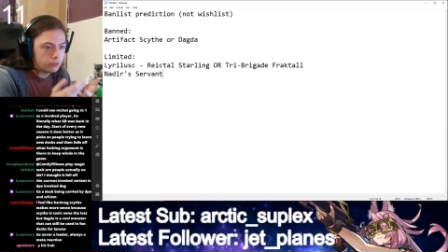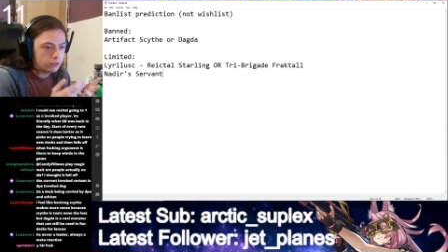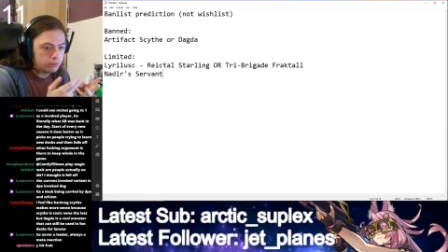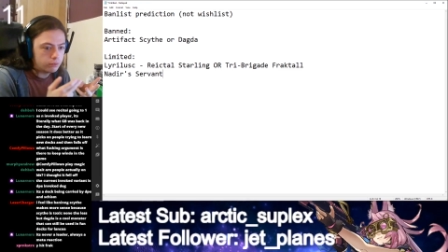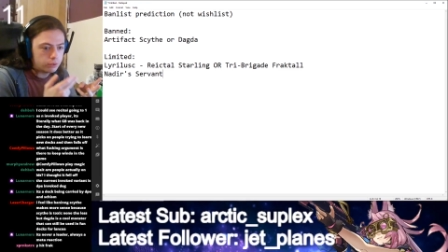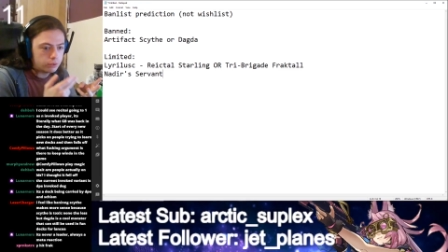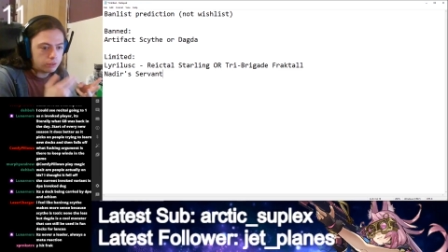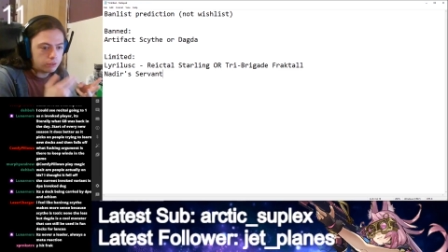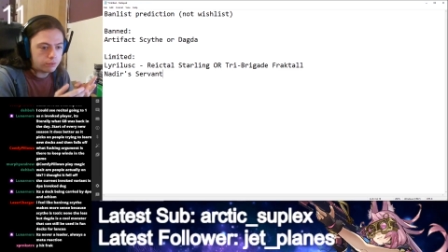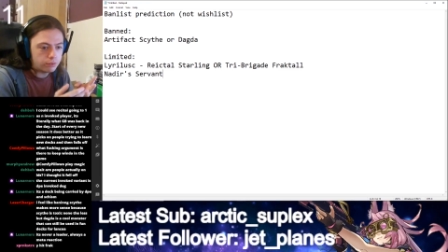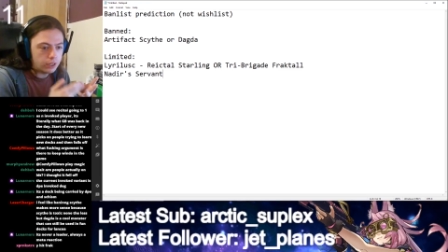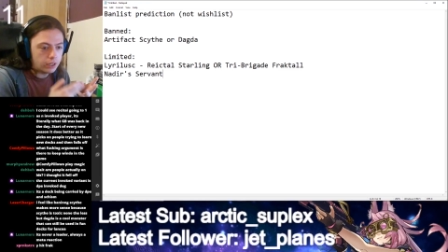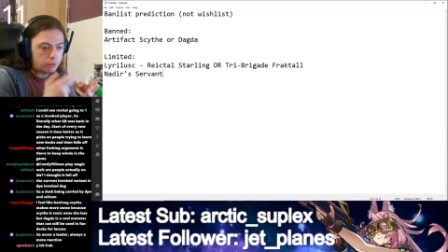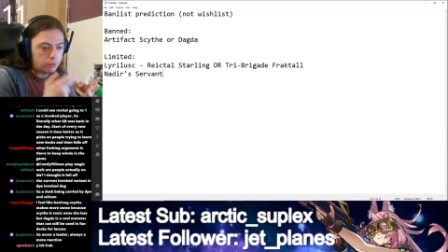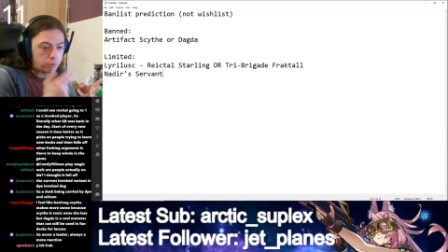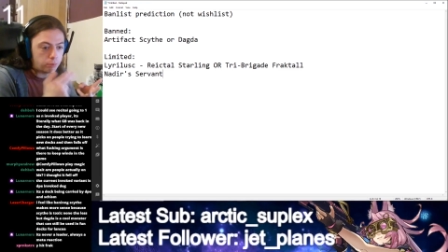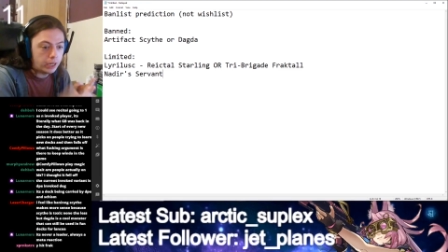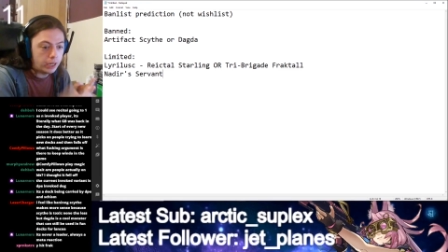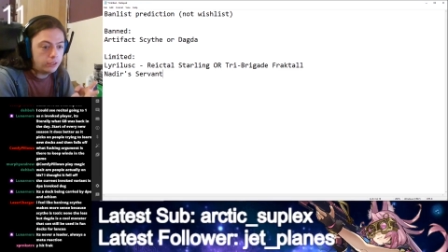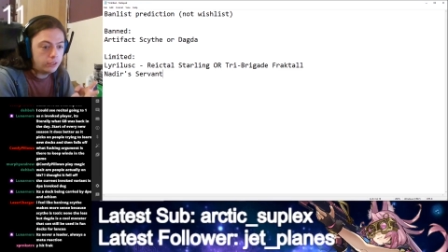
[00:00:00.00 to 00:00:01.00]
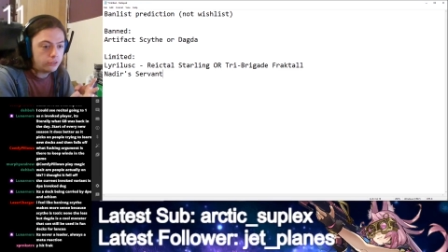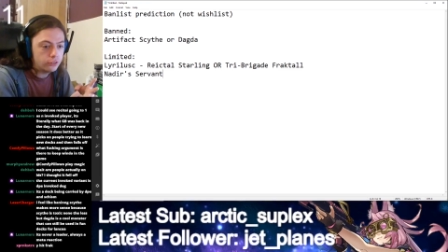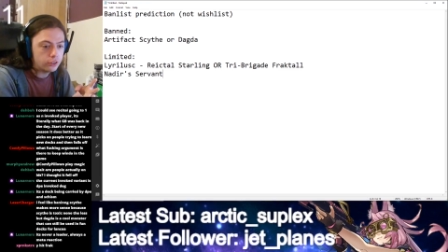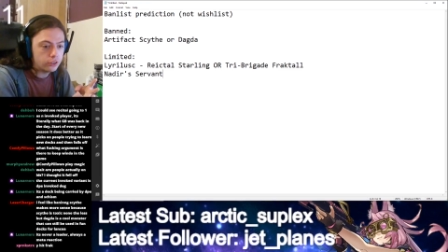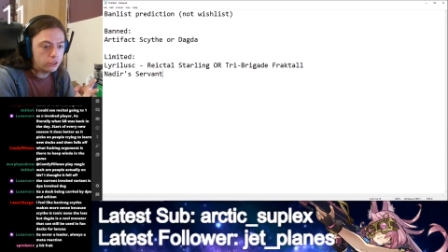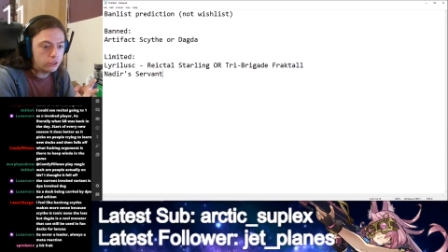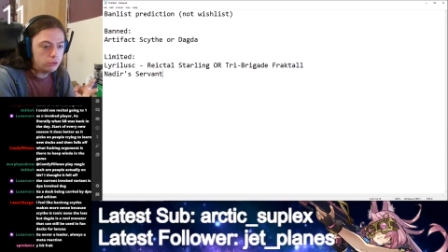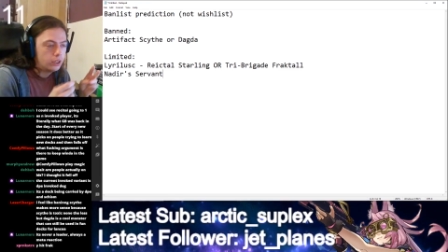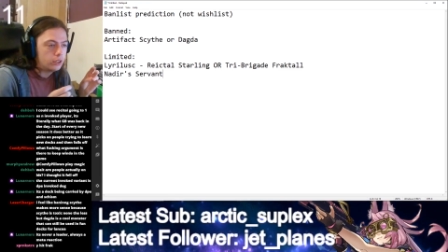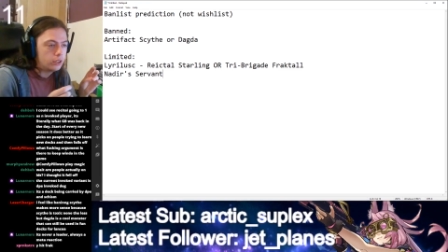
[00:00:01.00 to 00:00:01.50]
With
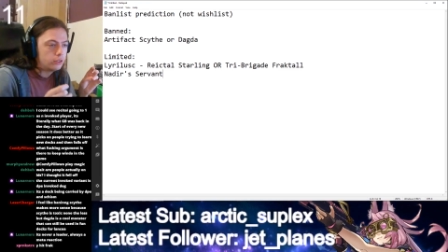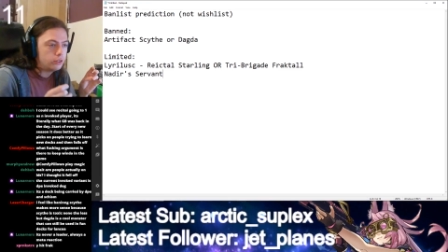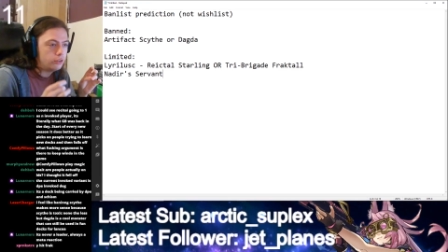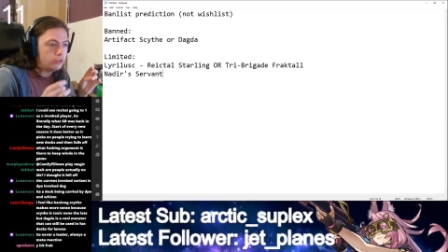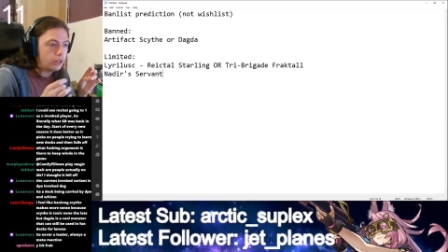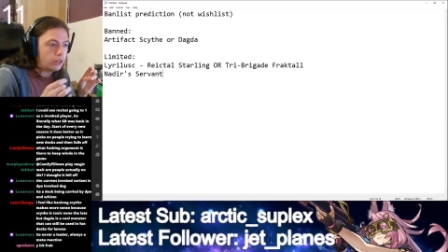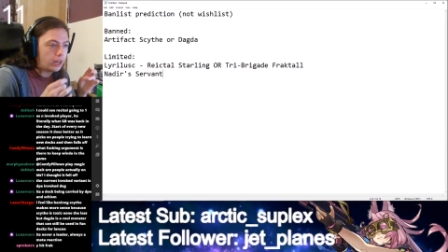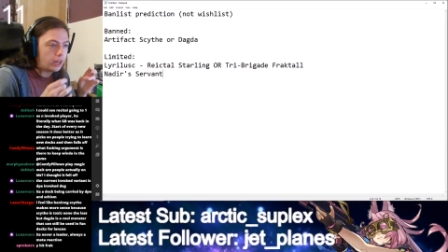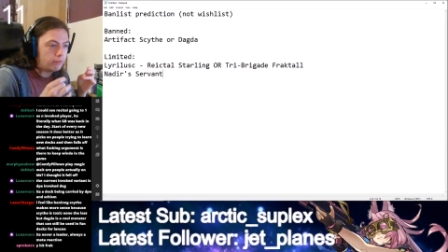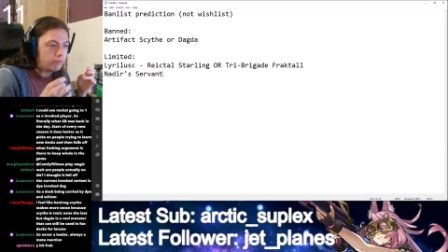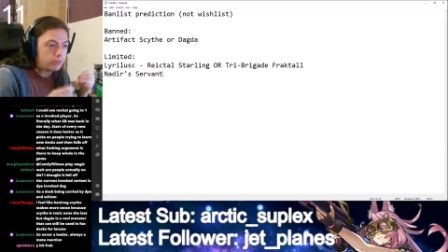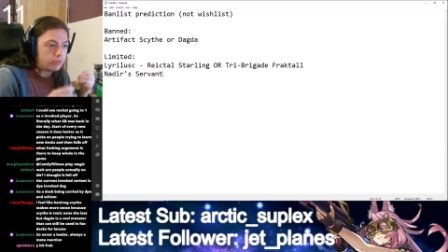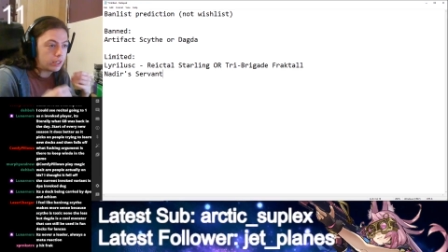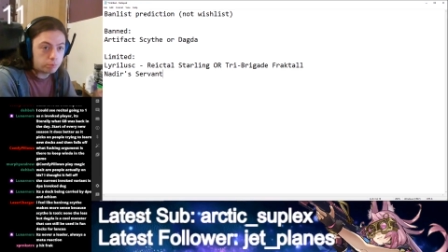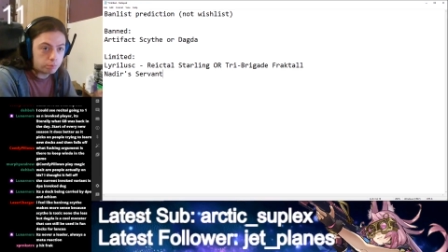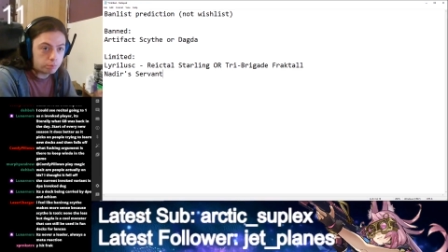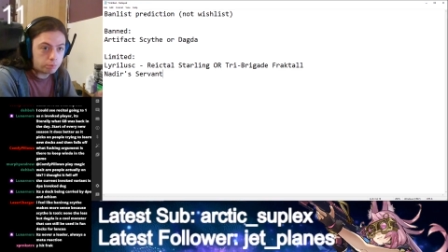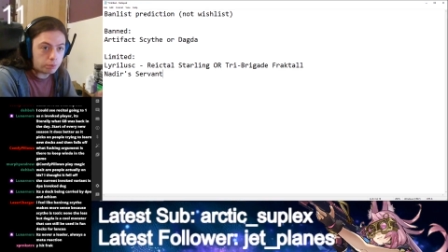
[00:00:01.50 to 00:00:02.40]
Pendulum, you have like